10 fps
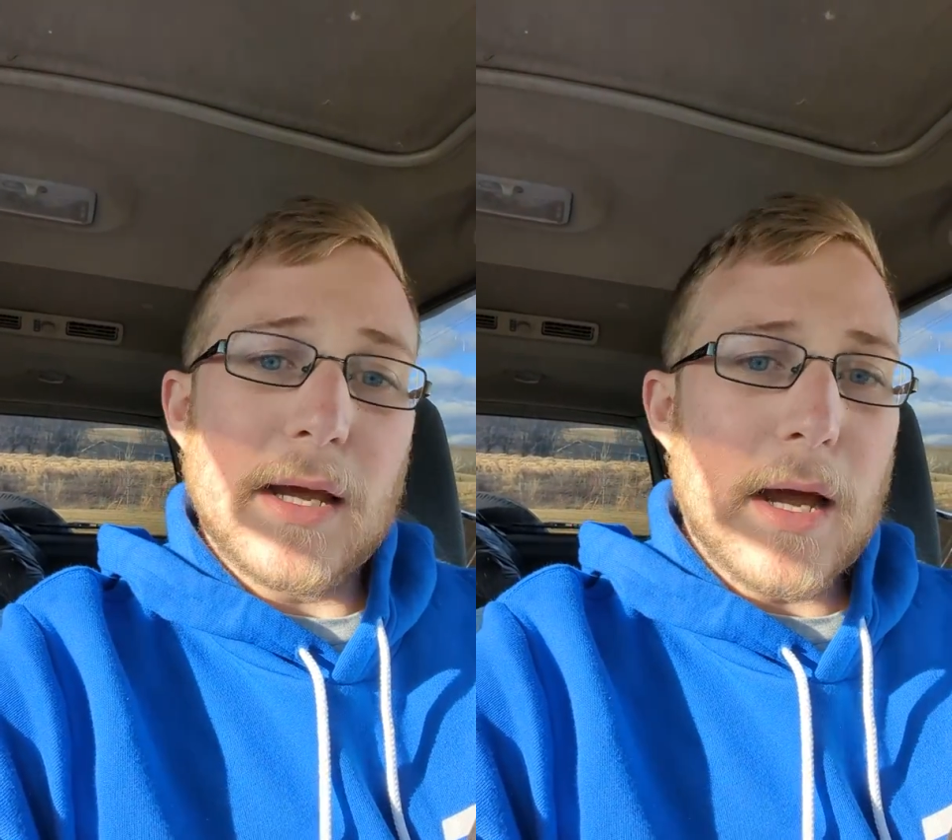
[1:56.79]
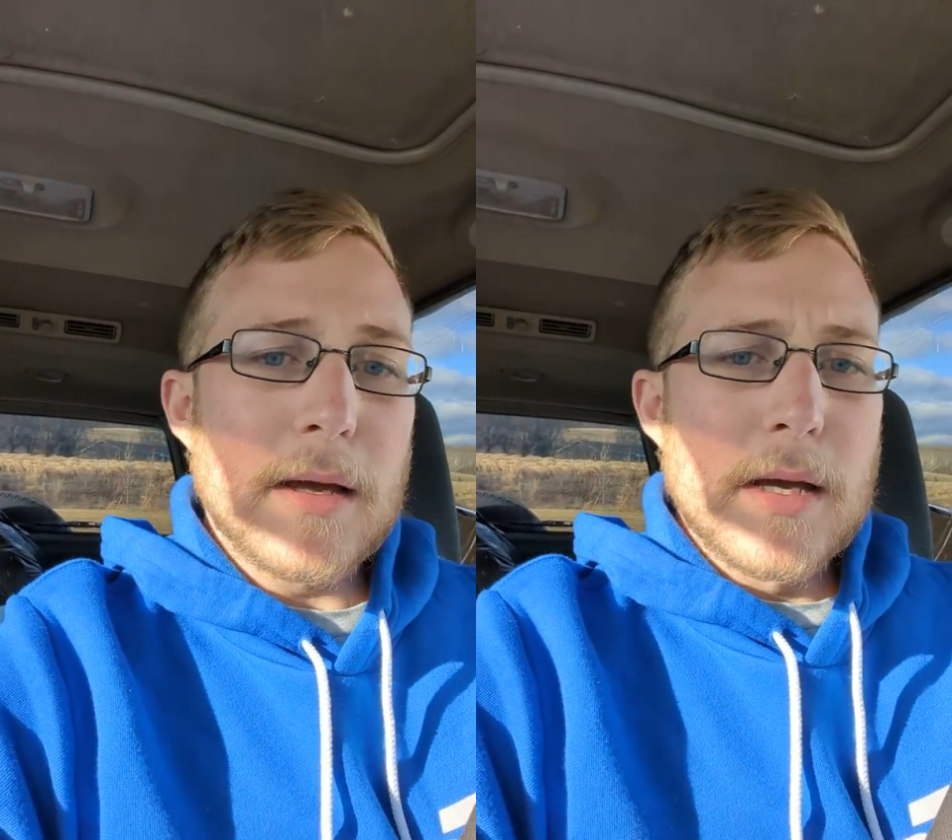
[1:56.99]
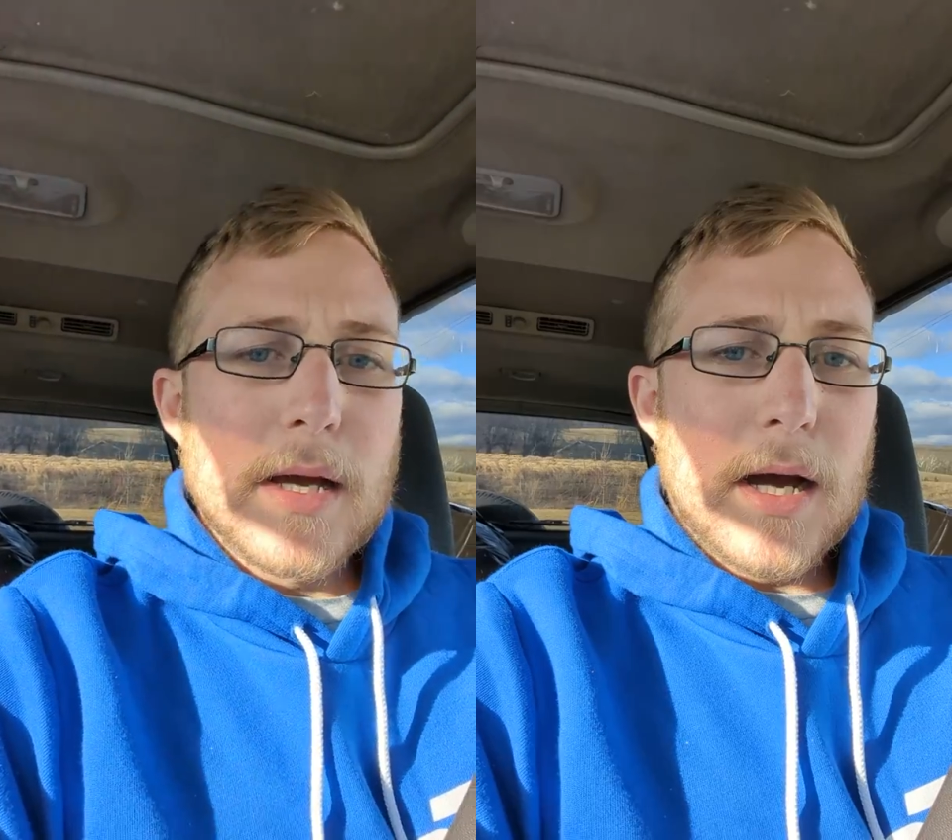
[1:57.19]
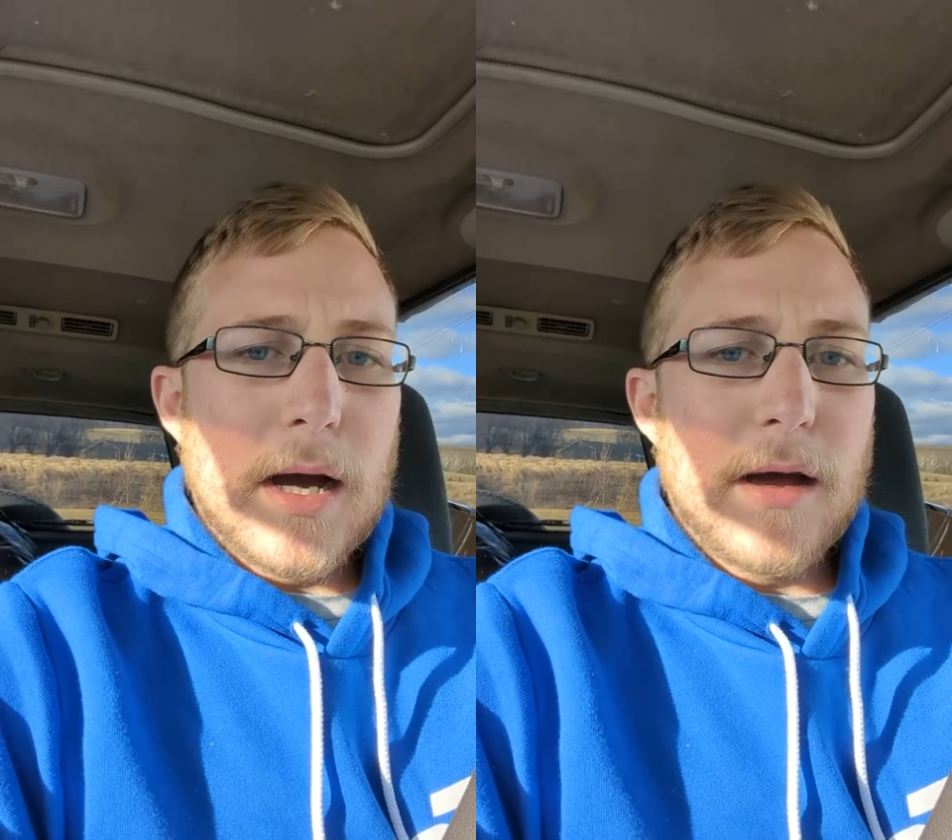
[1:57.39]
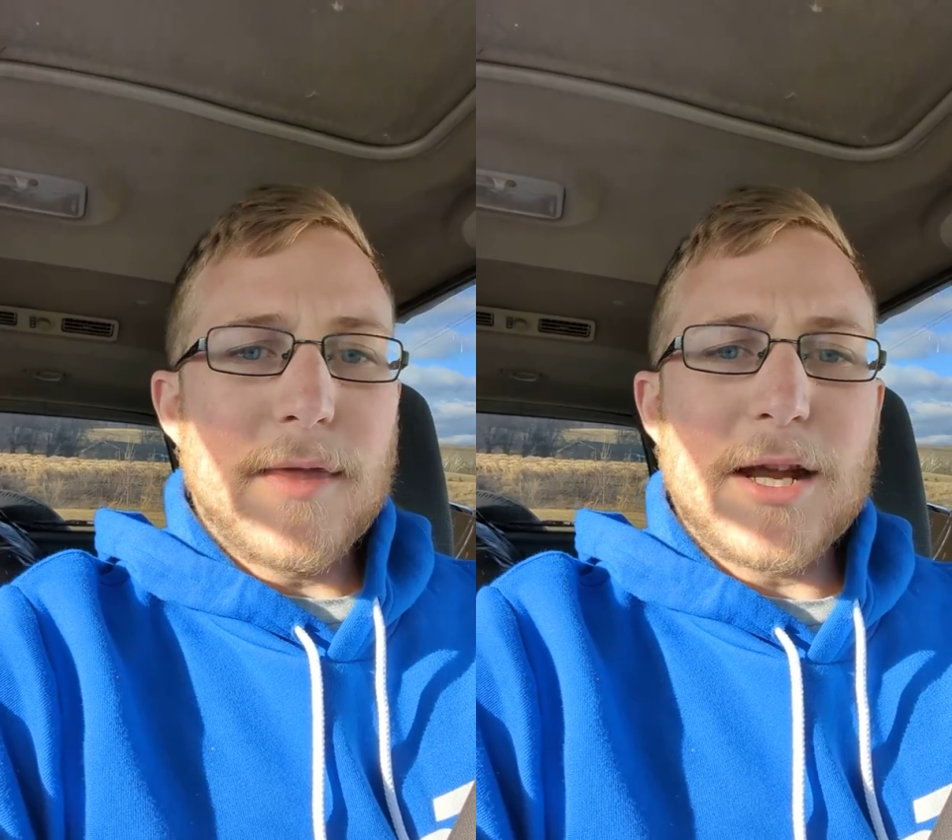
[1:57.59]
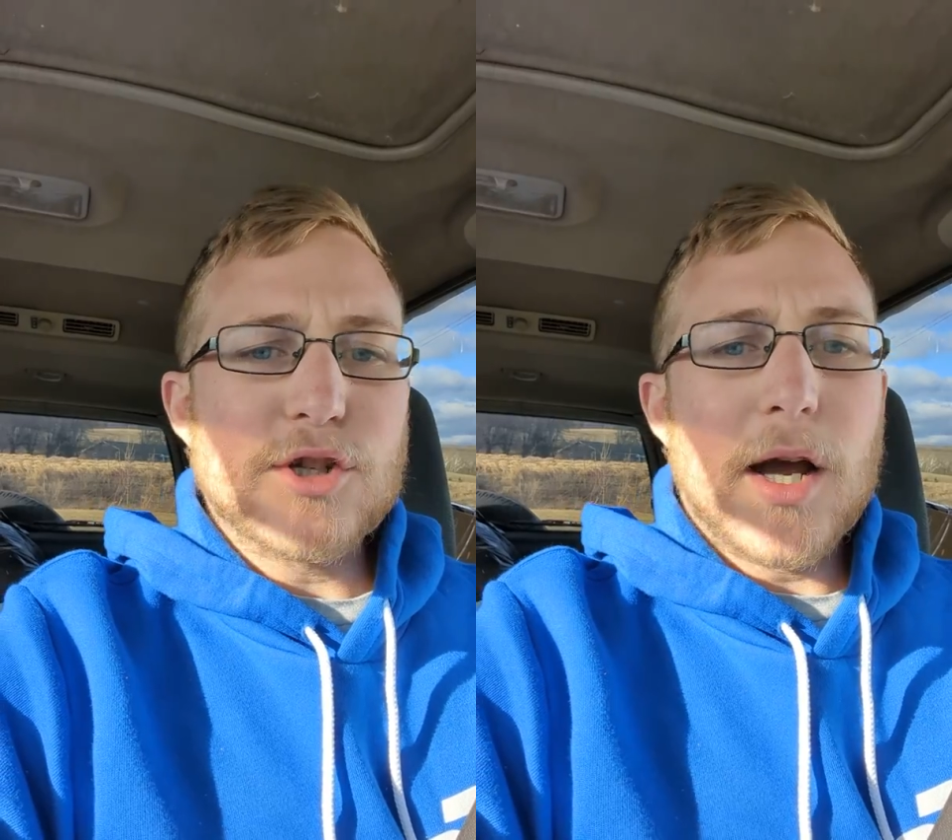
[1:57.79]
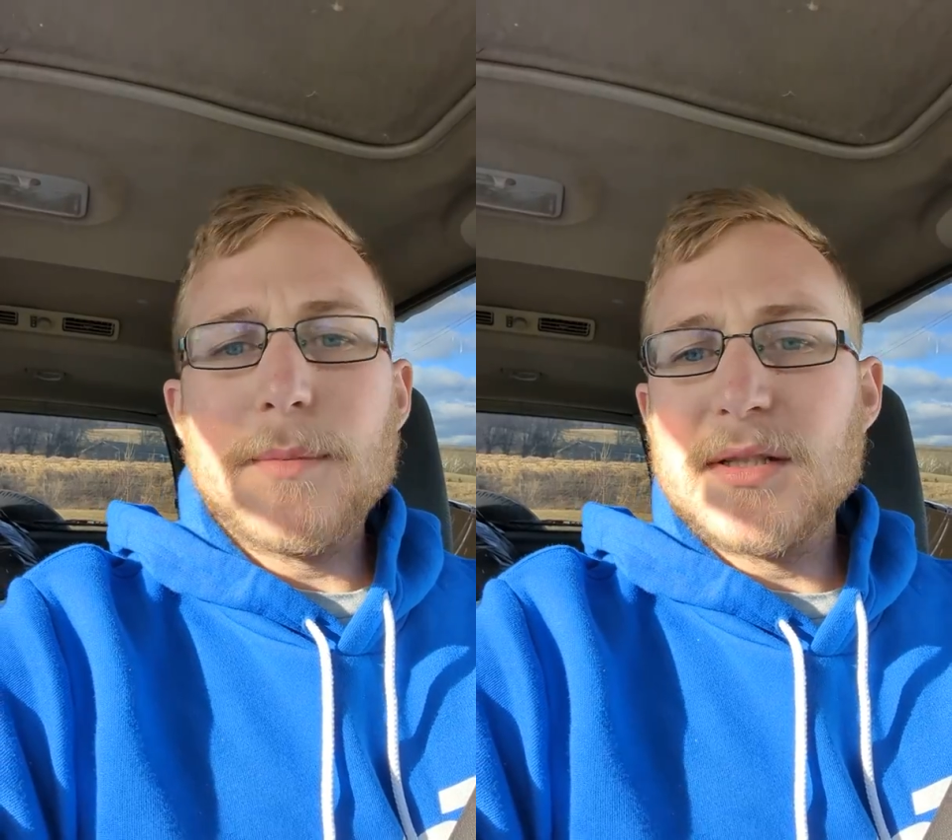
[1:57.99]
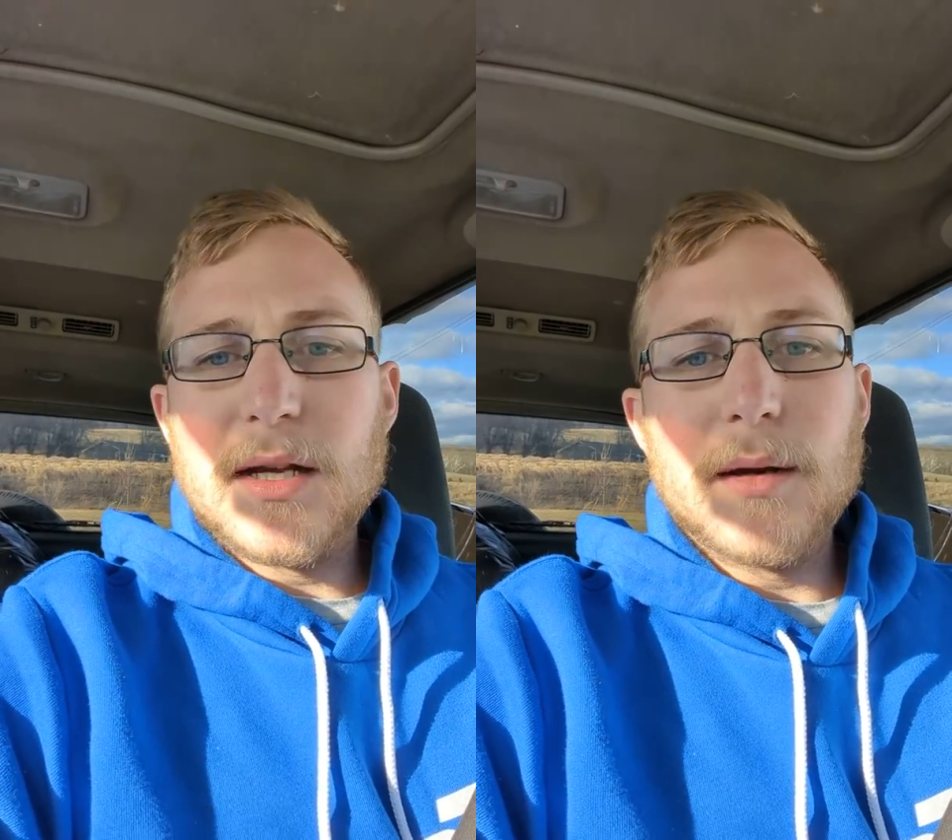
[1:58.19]
that
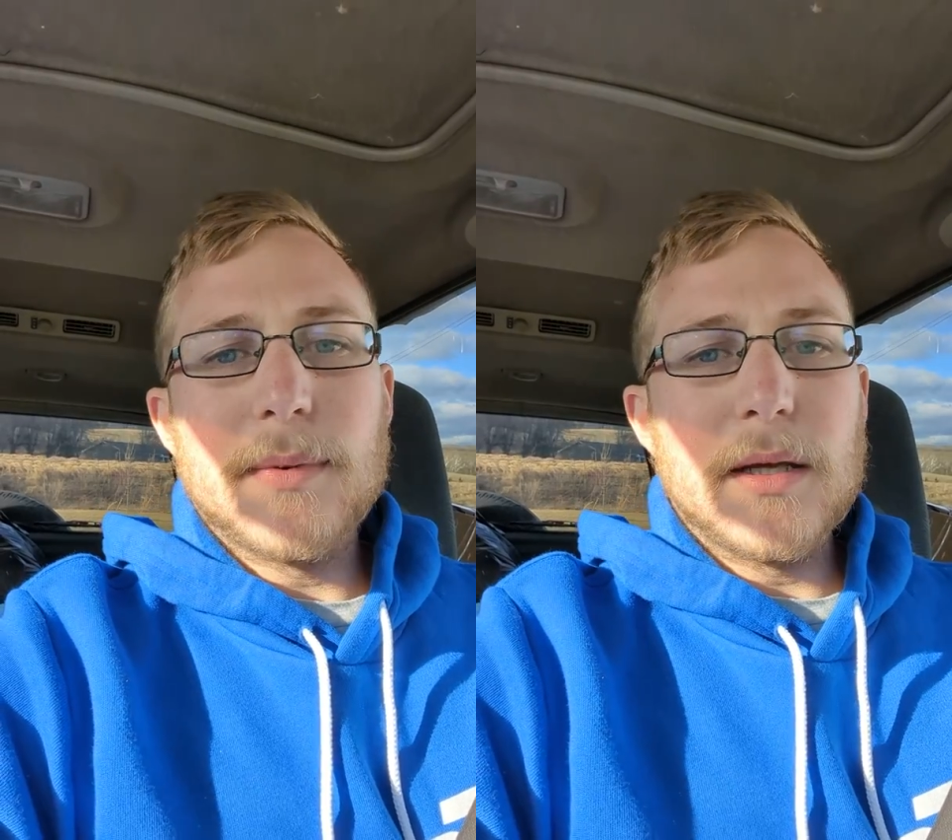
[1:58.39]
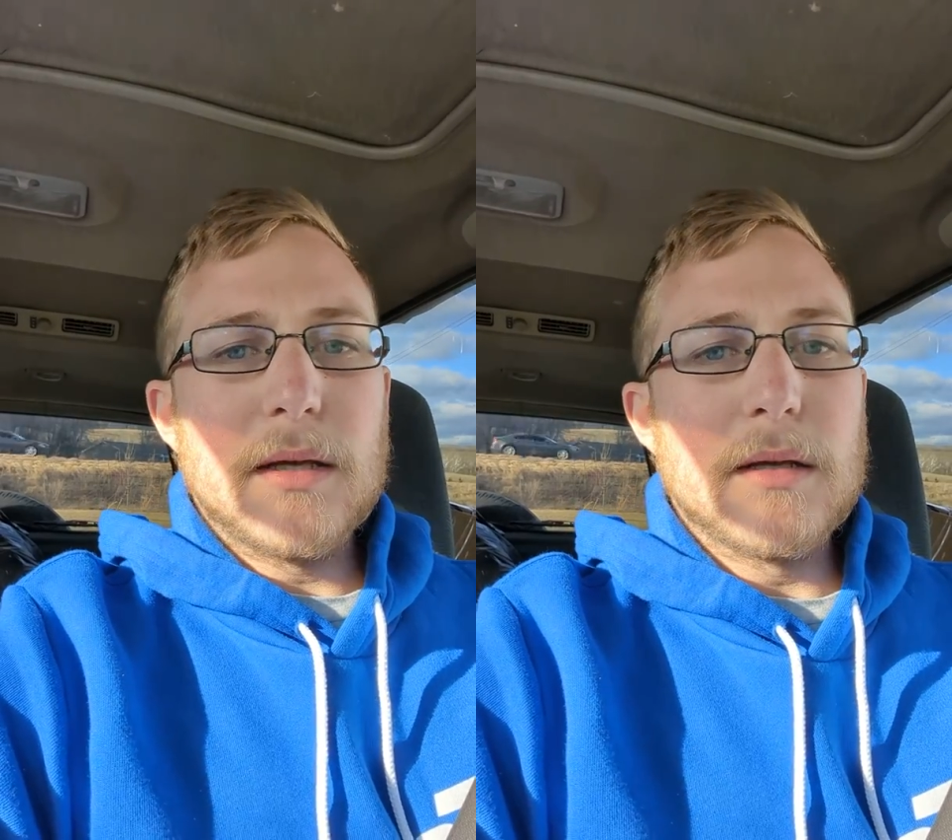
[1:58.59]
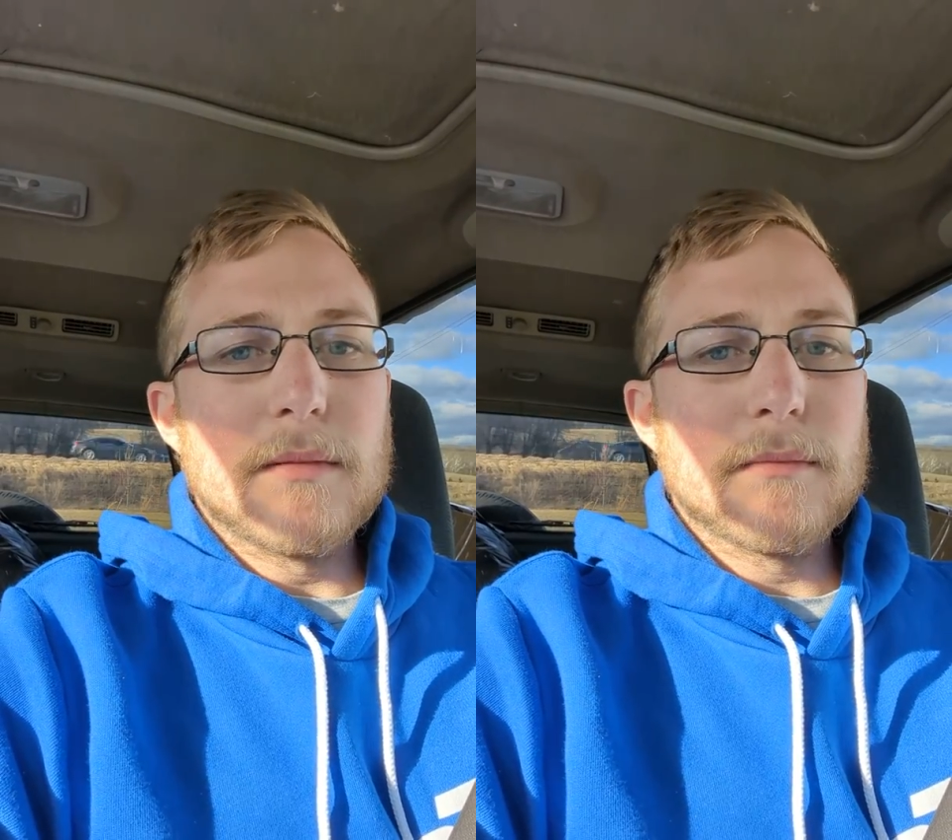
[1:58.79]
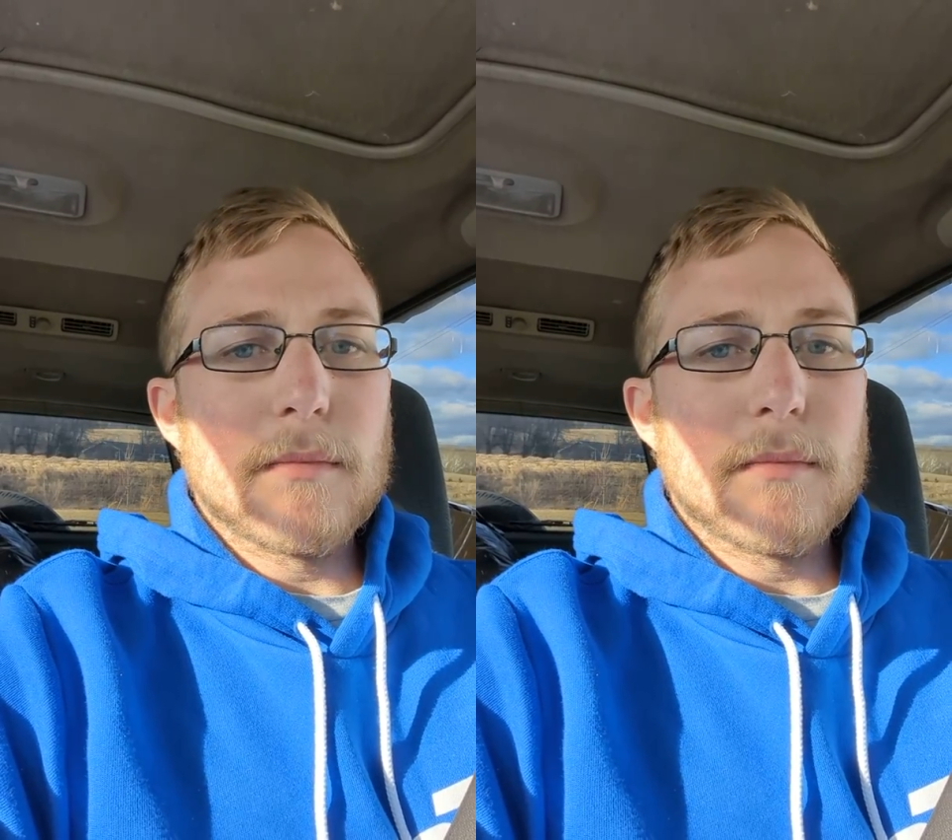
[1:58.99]
job is going to be